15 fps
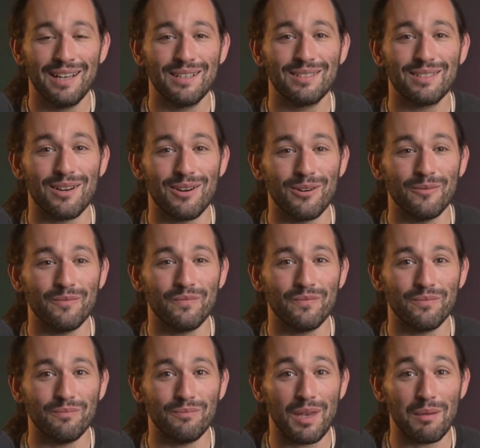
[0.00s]
So
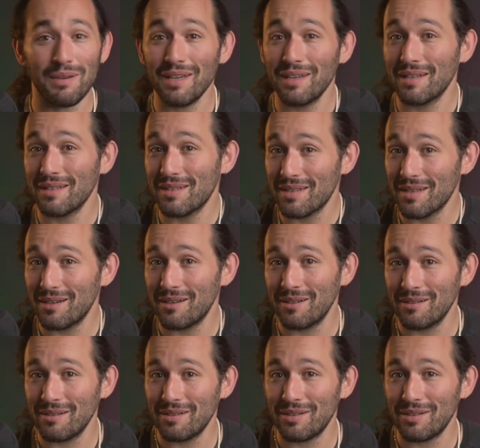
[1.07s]
maybe consider